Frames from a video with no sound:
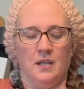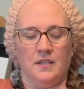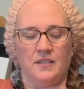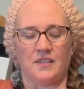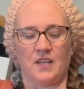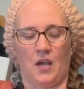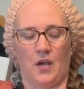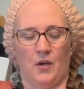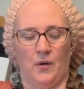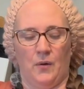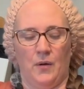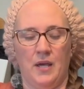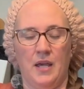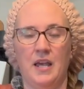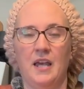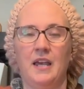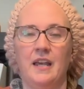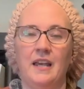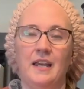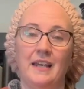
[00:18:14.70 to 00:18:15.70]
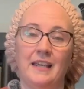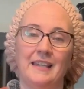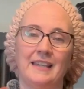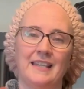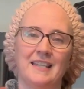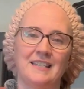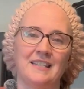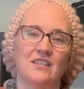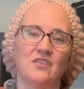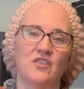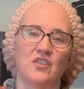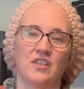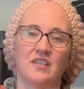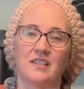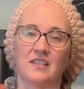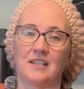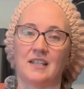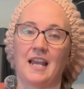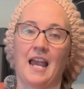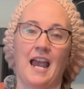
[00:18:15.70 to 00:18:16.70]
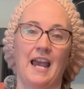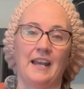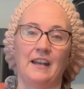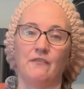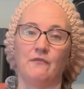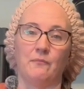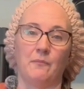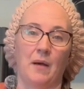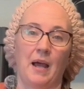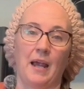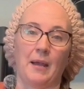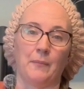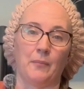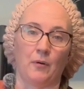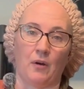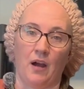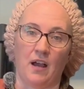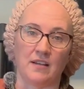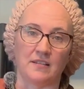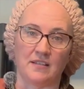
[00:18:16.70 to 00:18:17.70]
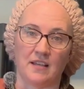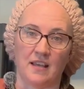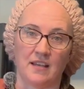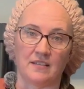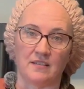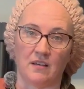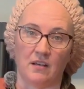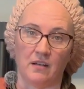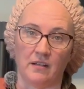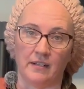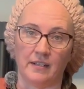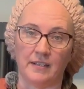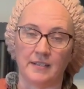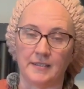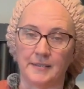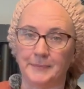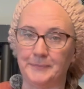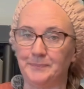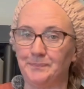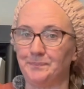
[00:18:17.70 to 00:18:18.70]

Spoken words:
So this is just kind of my process on it.